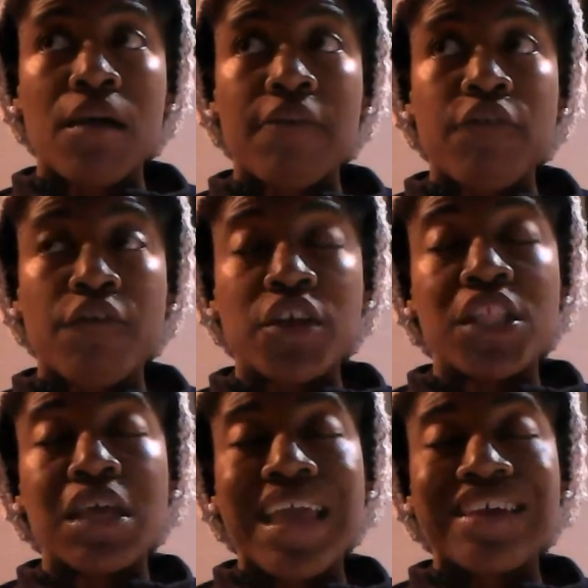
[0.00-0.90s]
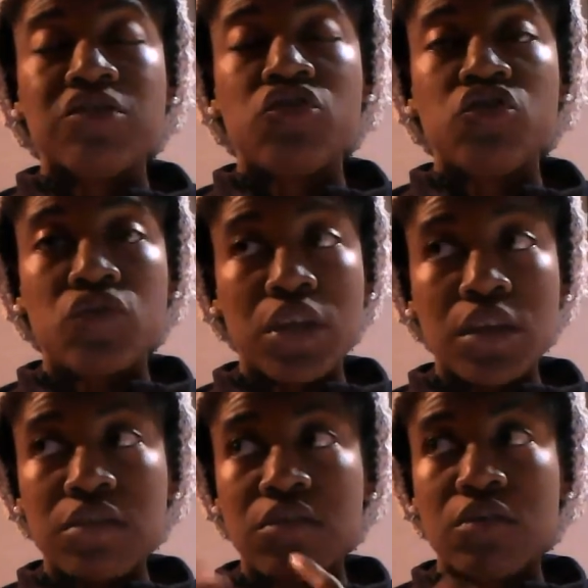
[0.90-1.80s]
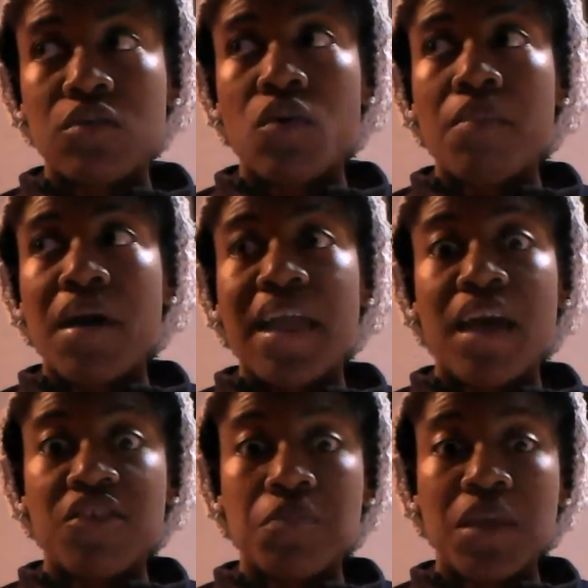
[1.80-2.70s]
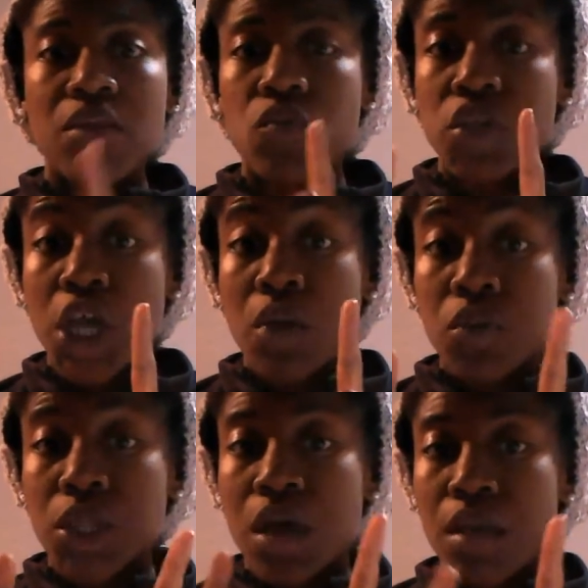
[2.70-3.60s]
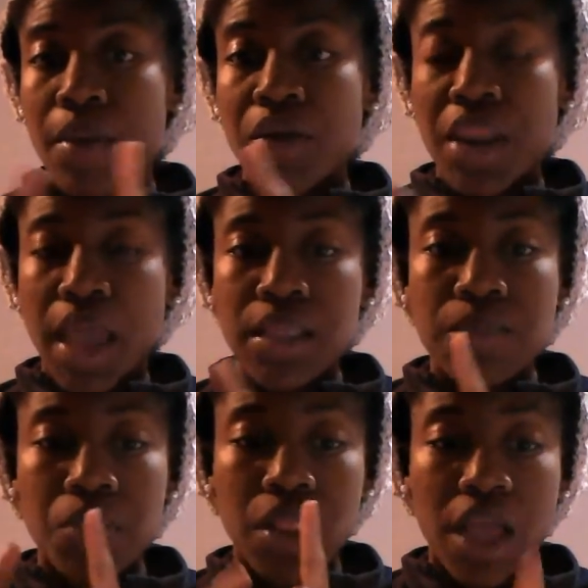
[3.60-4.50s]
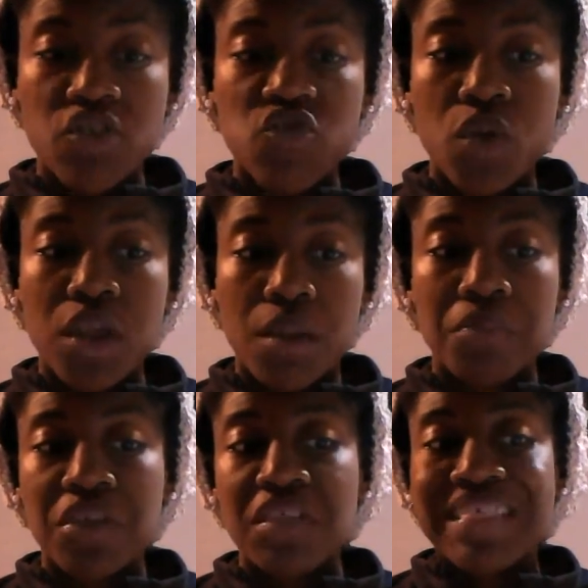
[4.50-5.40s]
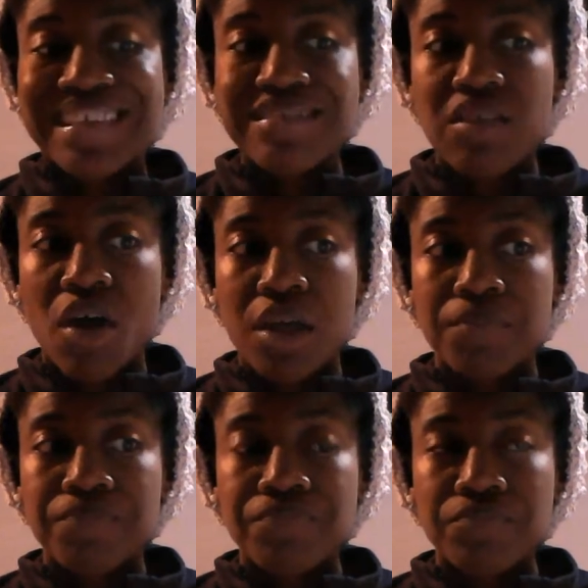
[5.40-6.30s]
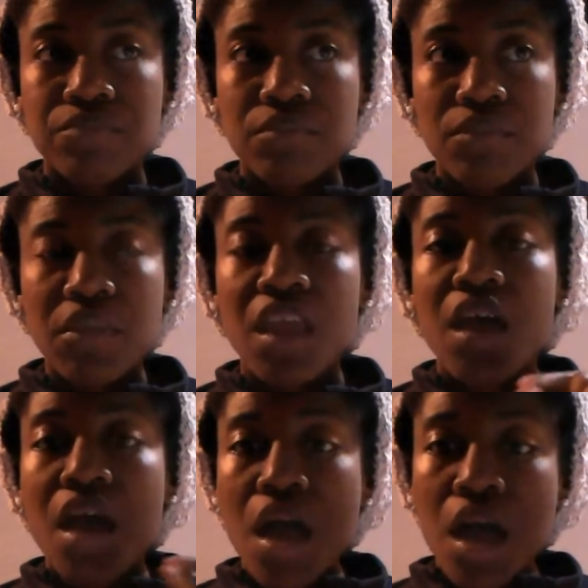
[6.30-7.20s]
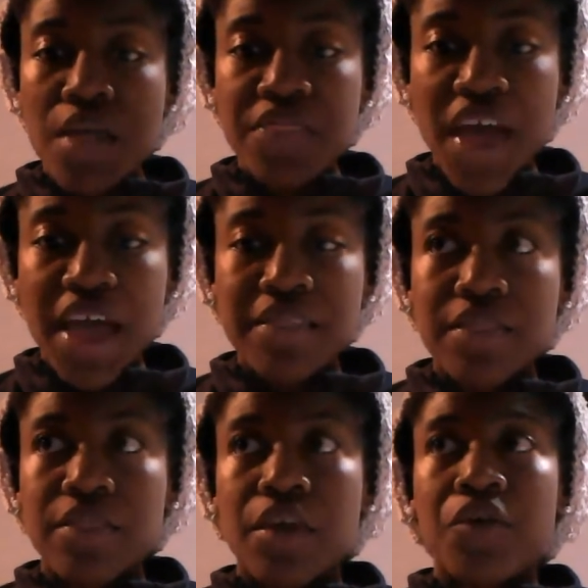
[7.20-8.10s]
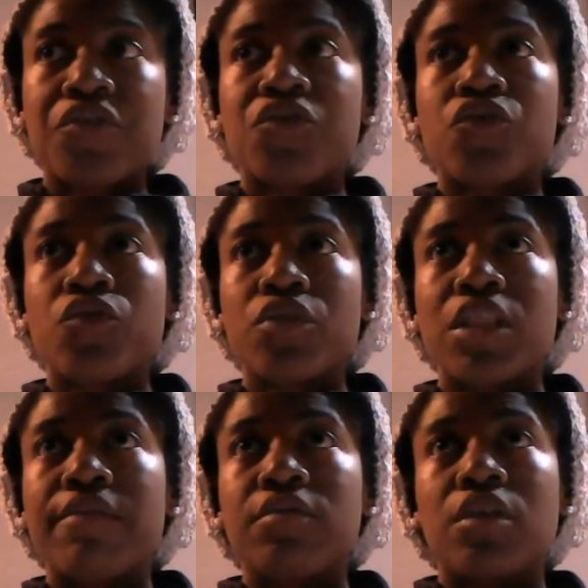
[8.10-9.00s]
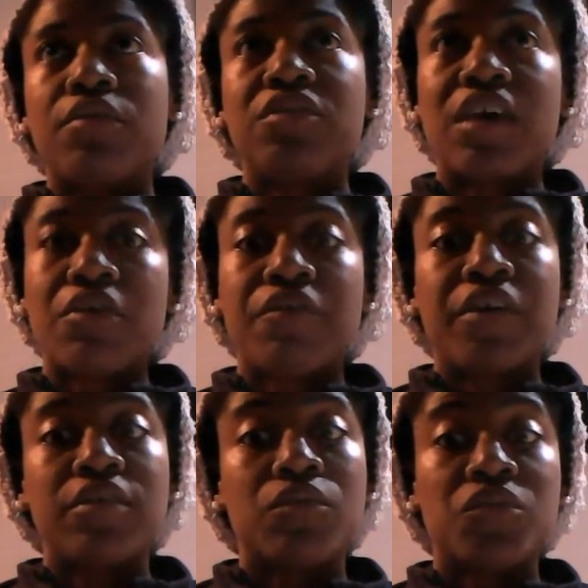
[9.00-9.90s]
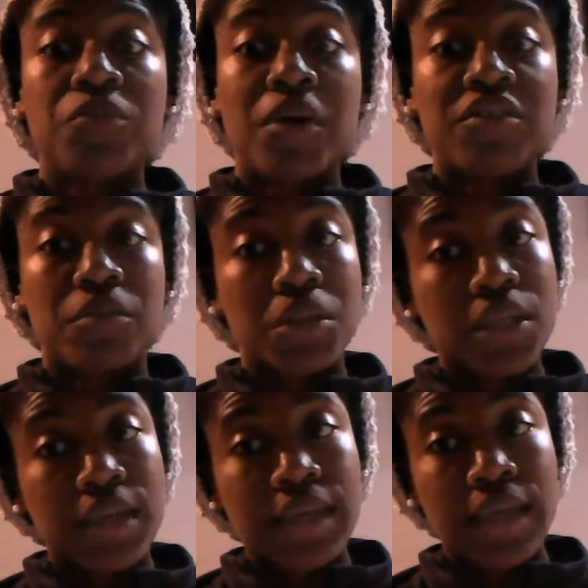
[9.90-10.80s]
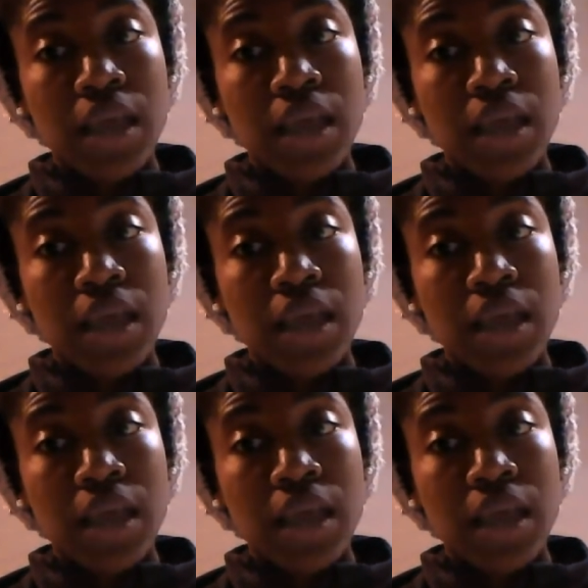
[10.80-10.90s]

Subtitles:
fulfilling a duty to my husband, which I will talk about next, but I just want to complete this thought that there is a certain level of sacrifice and responsibility